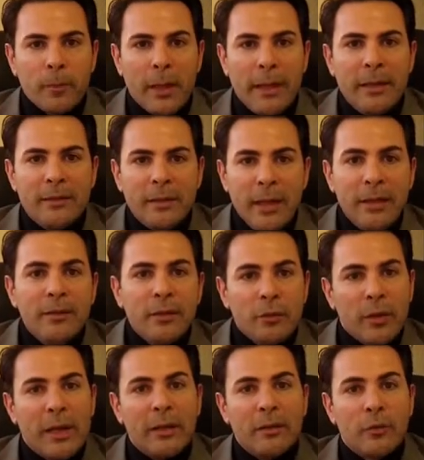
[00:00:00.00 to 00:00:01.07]
and it's easy
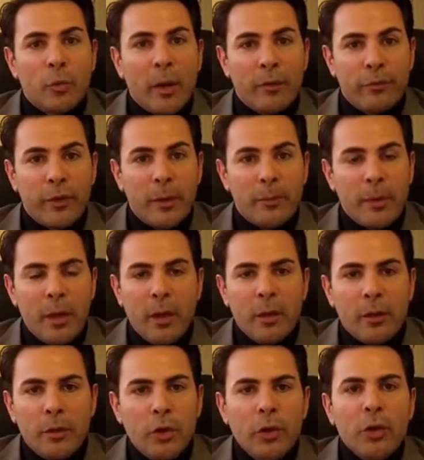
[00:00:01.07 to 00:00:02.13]
to get this one flip.
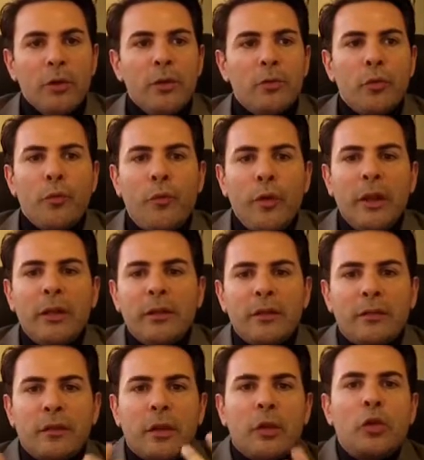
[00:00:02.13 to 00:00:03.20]
You don't need to feel the
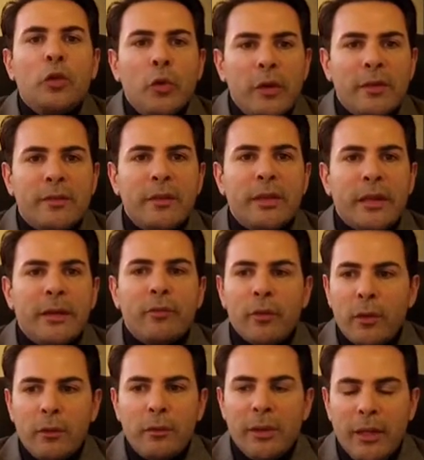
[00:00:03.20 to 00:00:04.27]
security and
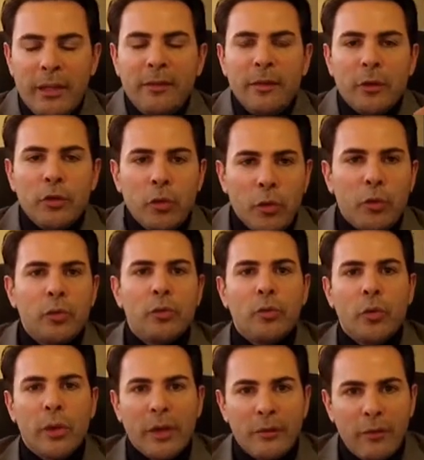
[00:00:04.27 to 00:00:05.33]
everything. Listen,
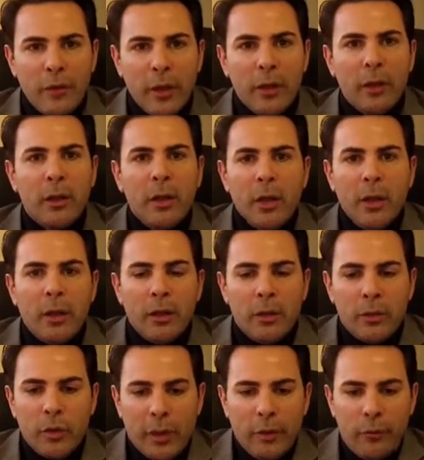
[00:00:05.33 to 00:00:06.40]
you can feel
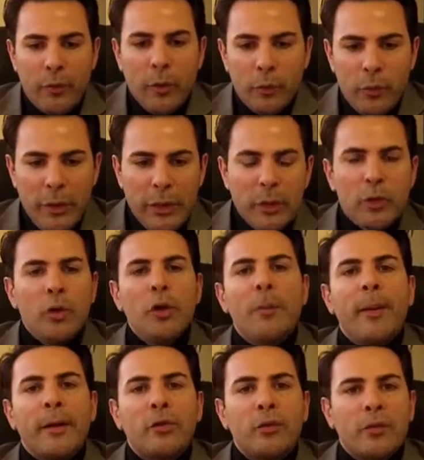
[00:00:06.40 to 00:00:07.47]
You can feel really good
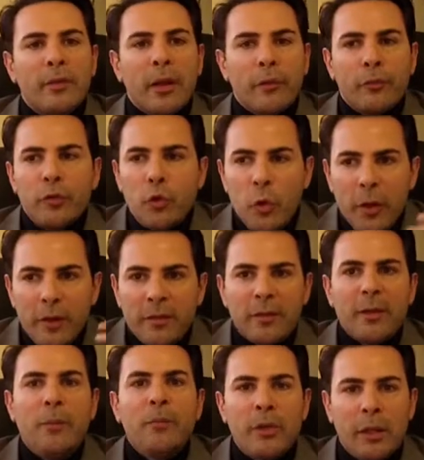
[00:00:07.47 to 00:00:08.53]
about yourself, doing
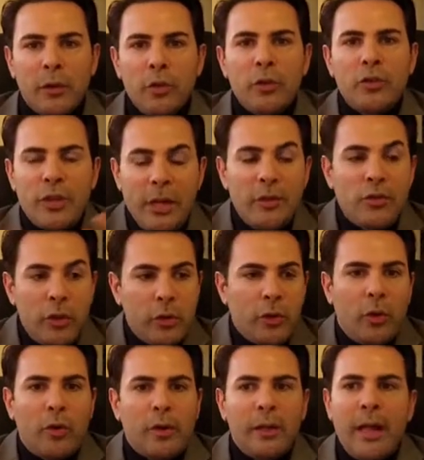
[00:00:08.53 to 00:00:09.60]
something. You're changing
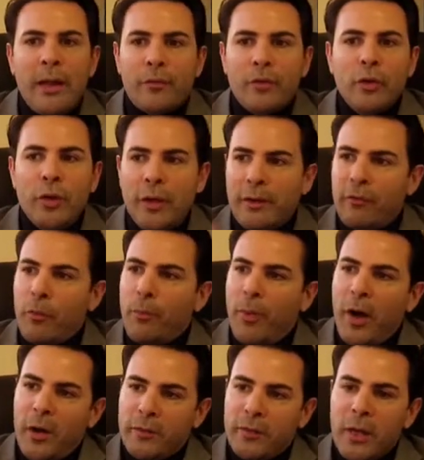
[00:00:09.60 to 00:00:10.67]
your own life. You don't have a
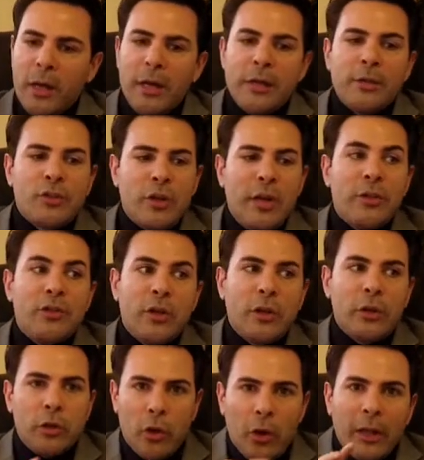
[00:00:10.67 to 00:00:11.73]
boss changing
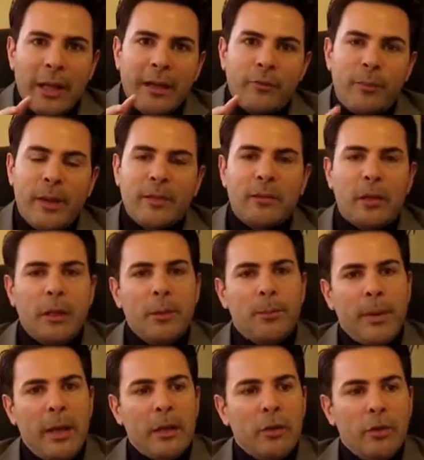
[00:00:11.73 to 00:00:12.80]
your life, basically
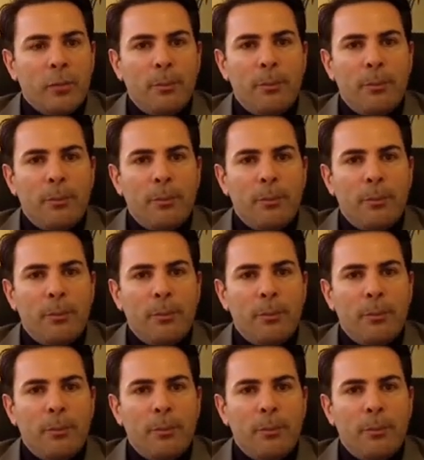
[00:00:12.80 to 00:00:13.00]
paying you